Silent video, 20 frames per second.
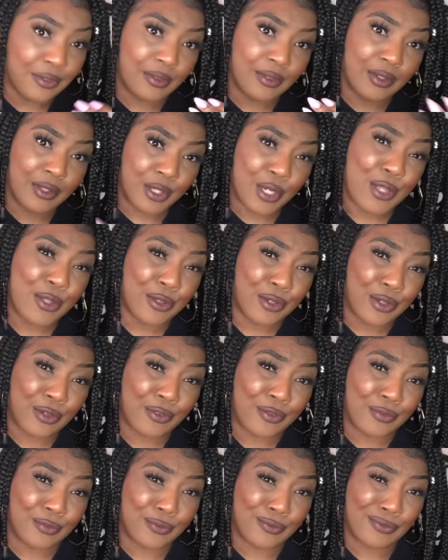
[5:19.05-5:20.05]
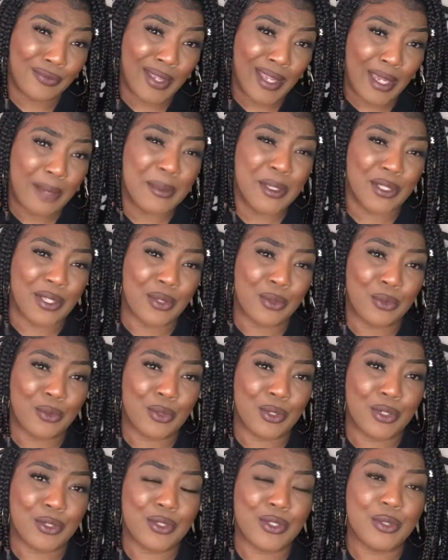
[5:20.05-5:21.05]
another amazon
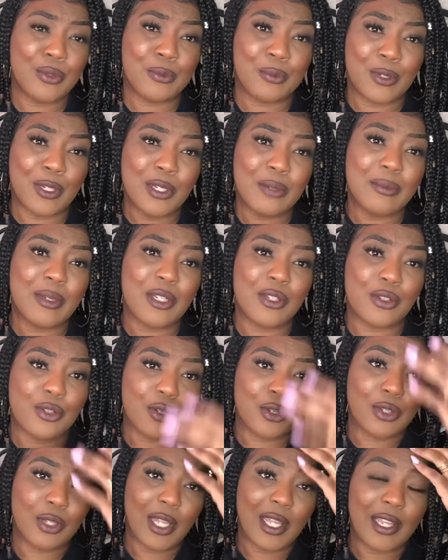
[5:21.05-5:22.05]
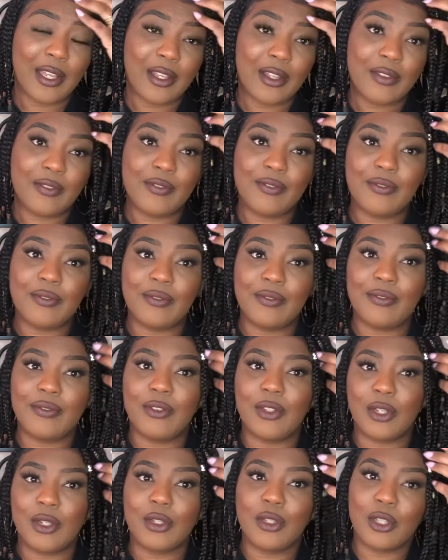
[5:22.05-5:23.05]
ordered so pretty much you're like
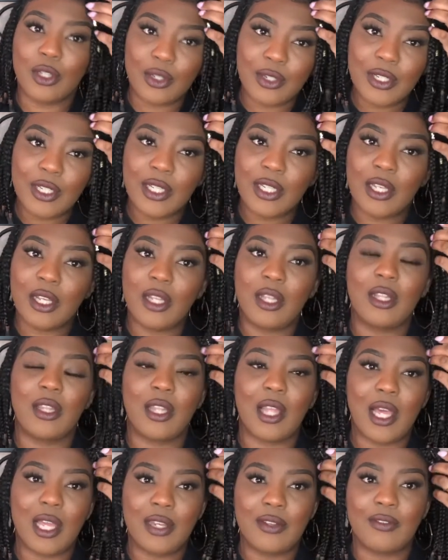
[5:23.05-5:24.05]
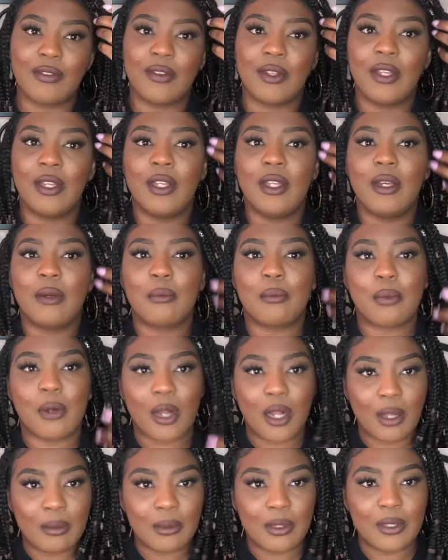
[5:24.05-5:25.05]
you're learning a lot of
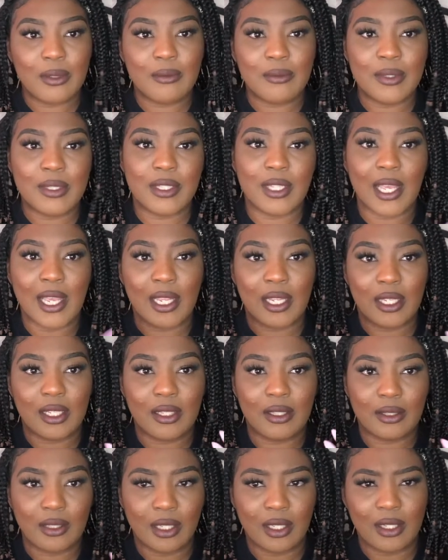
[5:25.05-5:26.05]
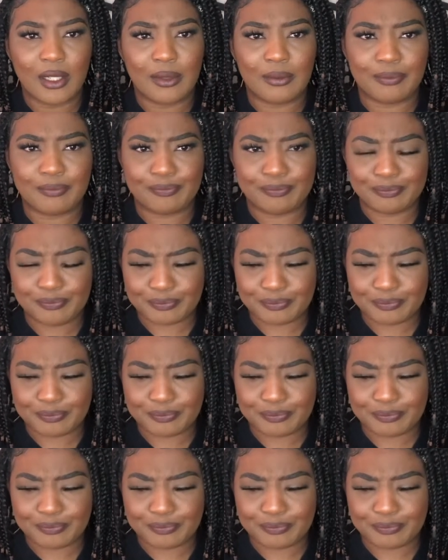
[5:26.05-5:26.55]
problems that um,